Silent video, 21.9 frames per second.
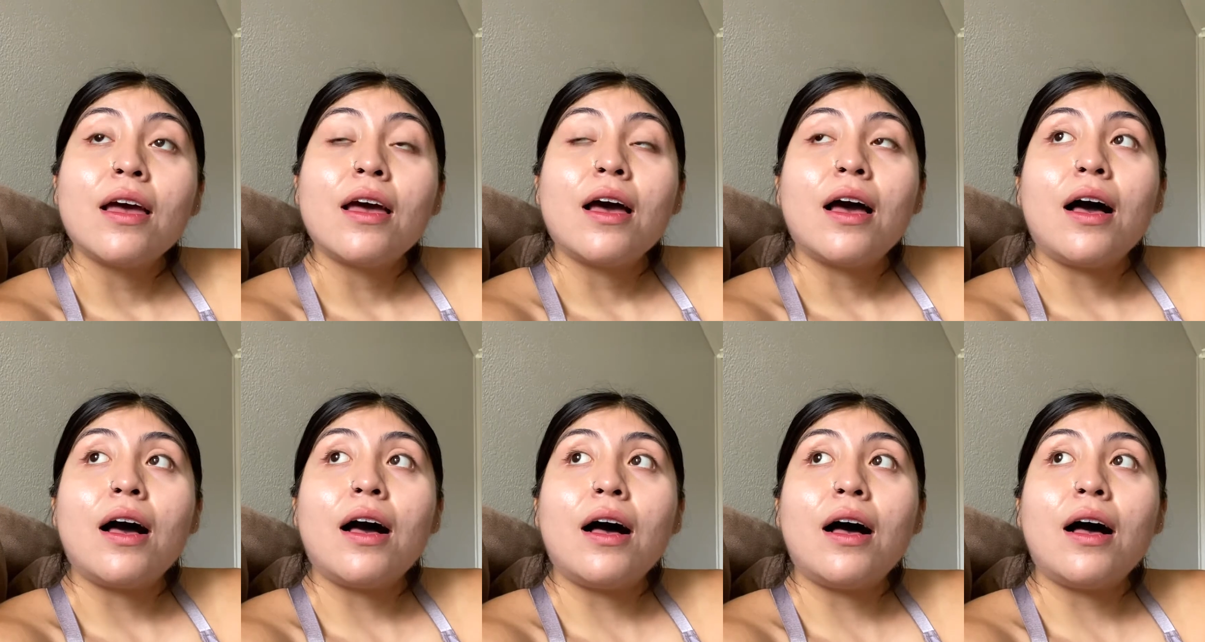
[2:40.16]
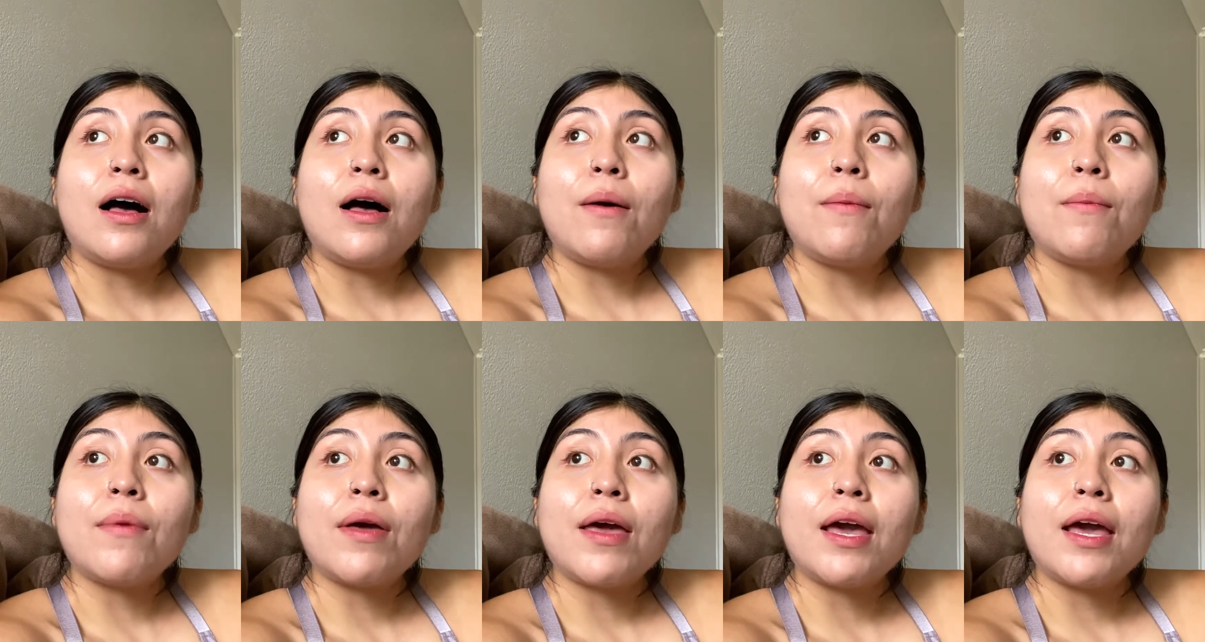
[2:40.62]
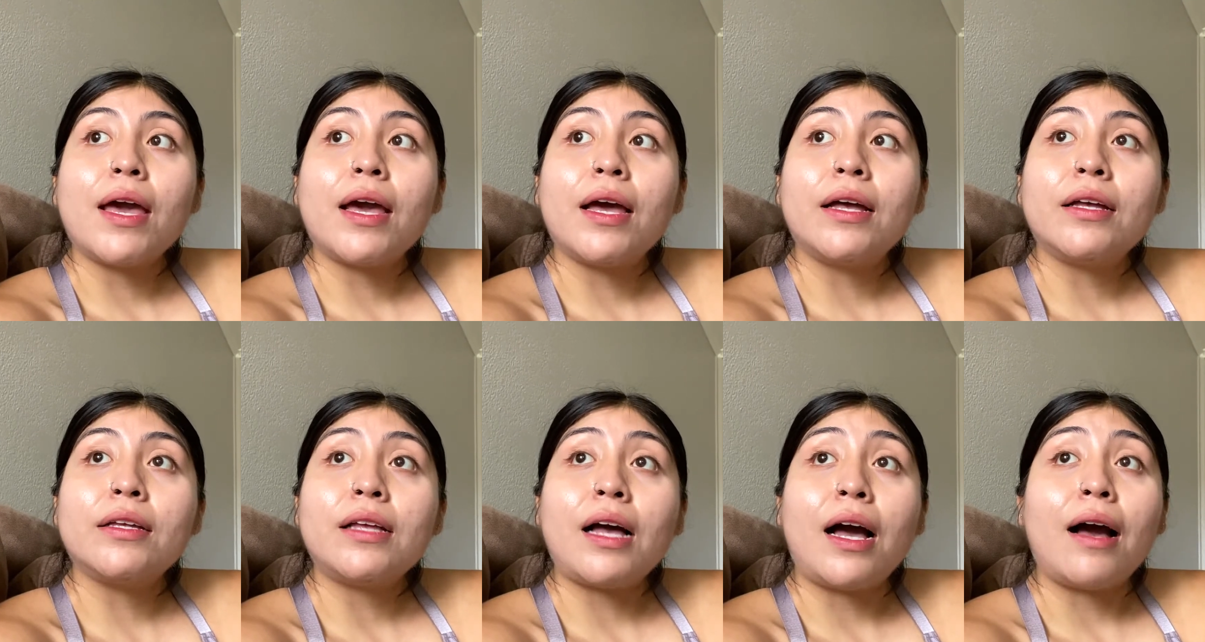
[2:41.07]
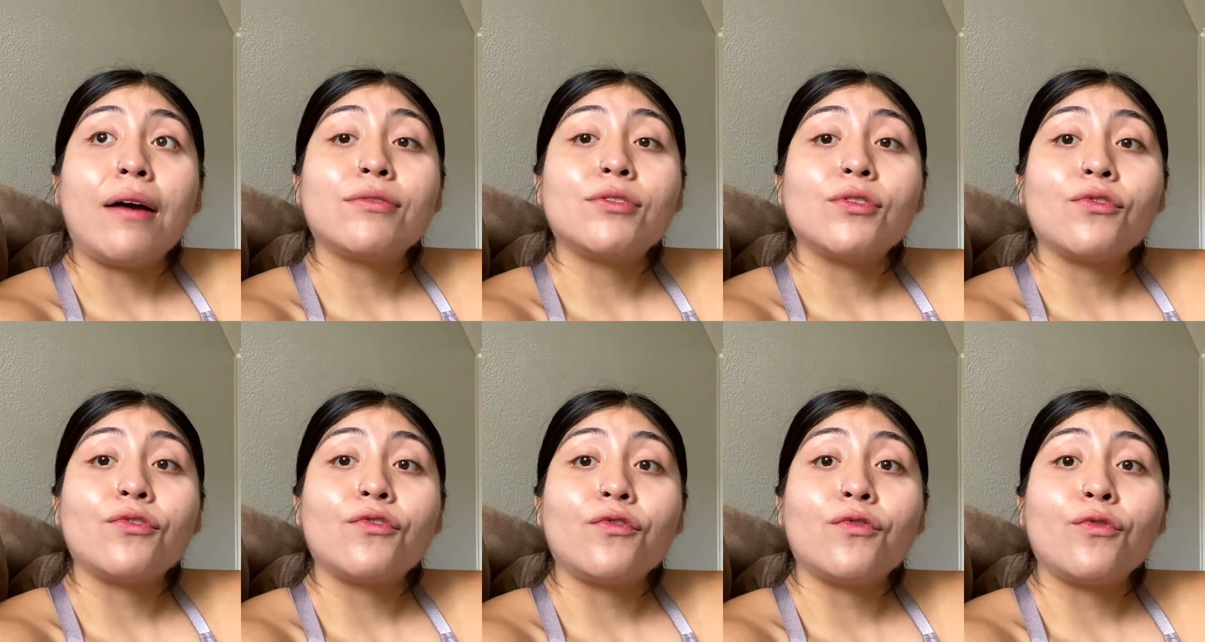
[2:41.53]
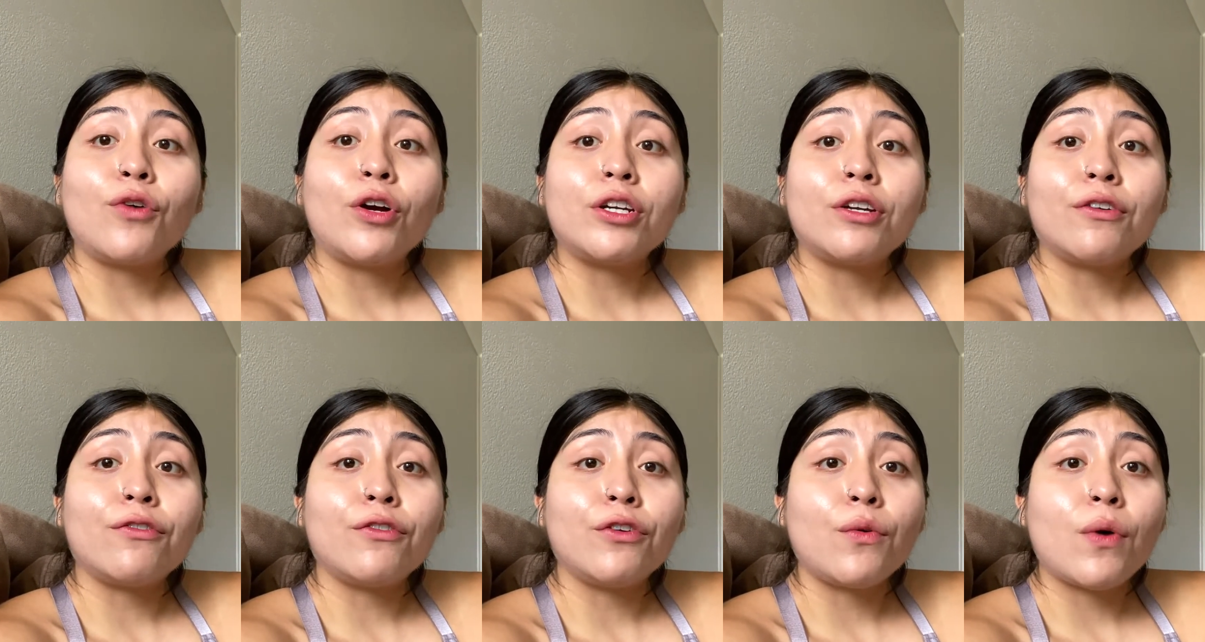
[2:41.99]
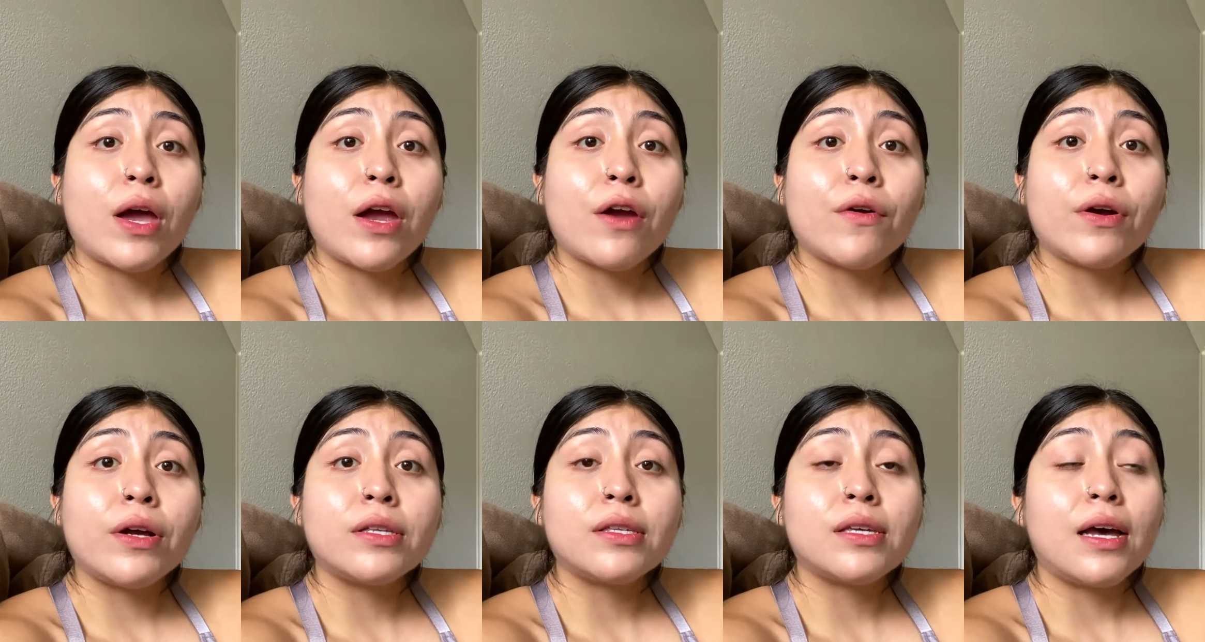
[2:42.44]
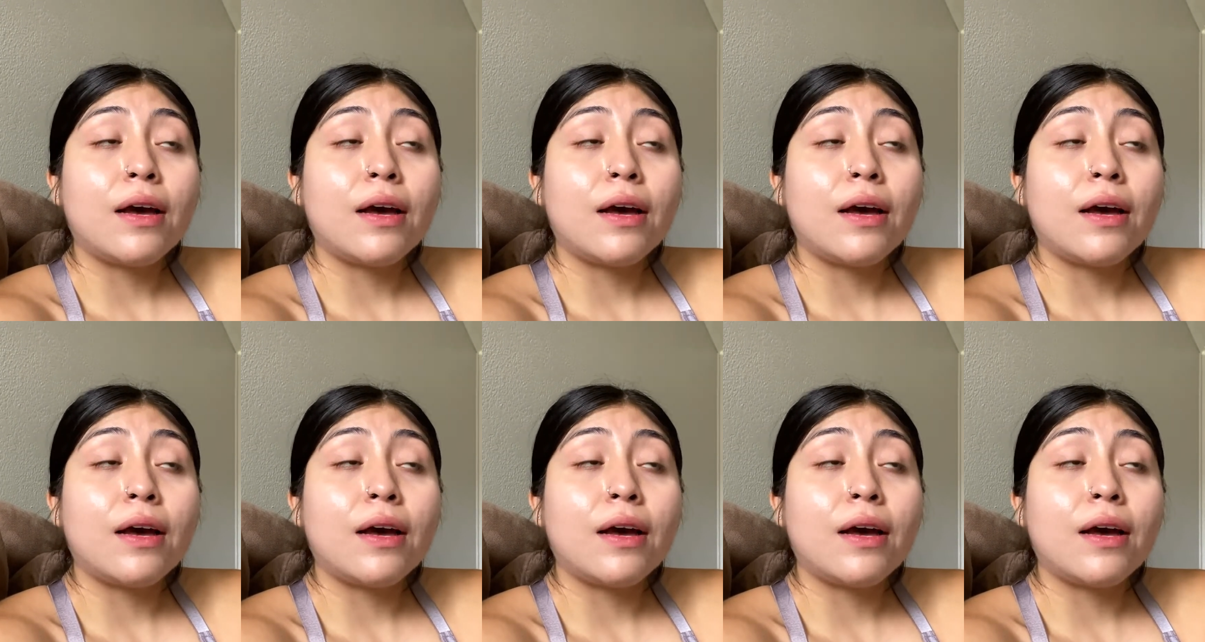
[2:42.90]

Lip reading: and I have to run a few errands.